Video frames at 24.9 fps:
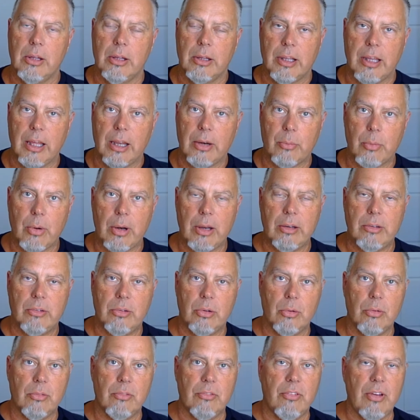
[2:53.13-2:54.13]
getting ready
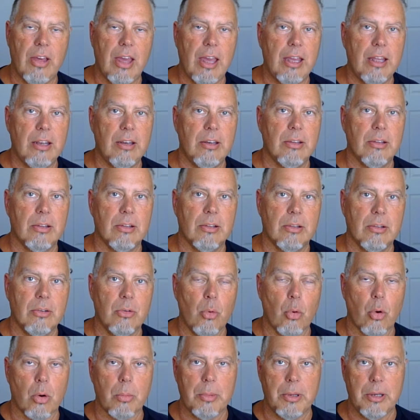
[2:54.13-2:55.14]
to invade
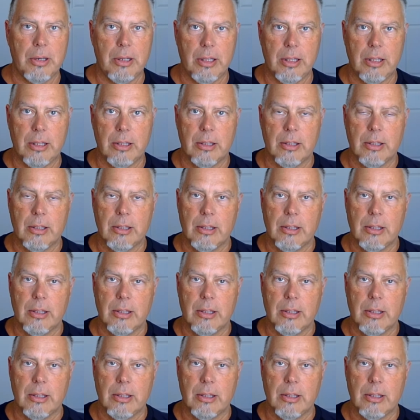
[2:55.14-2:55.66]
Normandy,